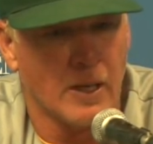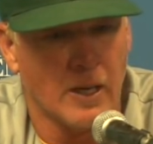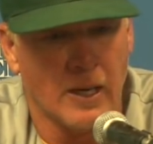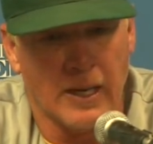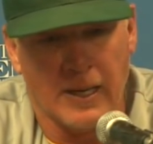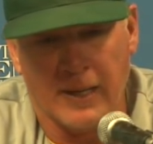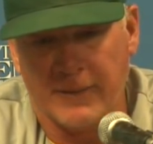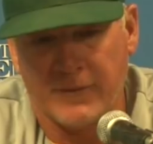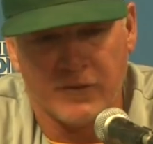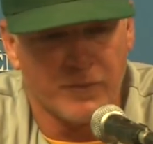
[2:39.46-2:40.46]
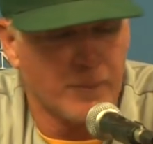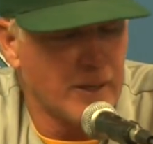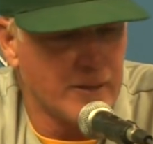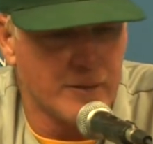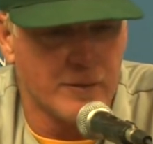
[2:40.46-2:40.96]

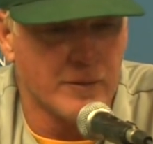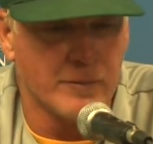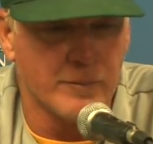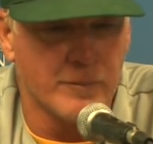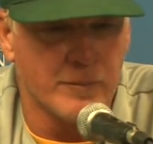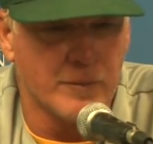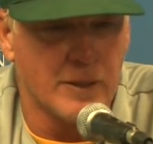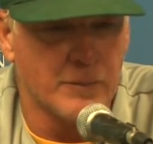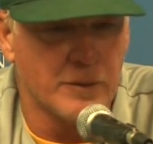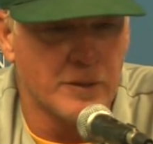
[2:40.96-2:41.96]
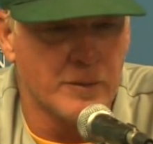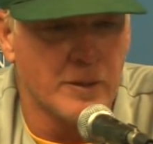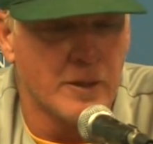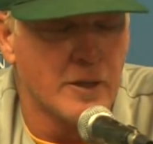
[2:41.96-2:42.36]
anticipate that we